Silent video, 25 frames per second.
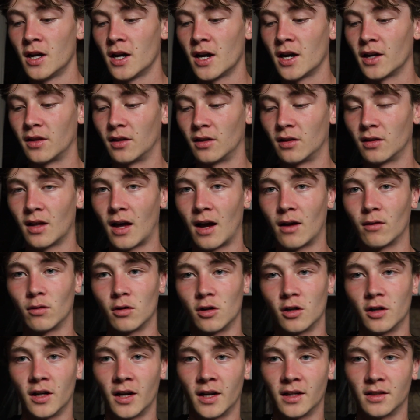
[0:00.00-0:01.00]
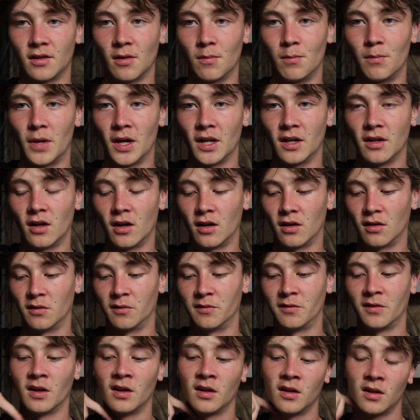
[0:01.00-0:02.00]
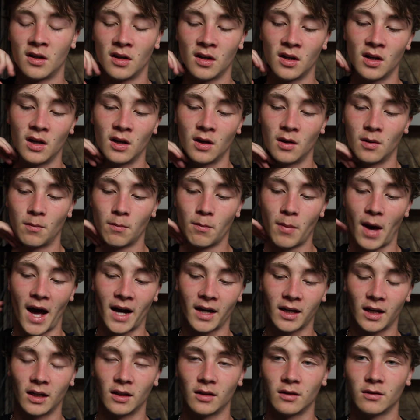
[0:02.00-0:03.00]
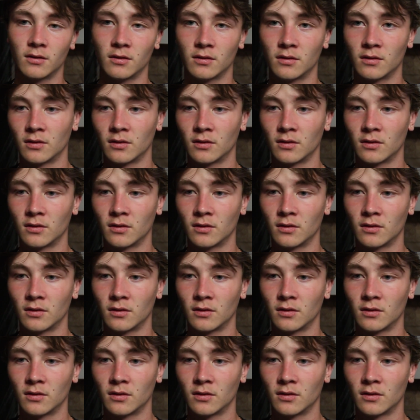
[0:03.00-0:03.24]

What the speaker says: I think that rod has a bit of backing,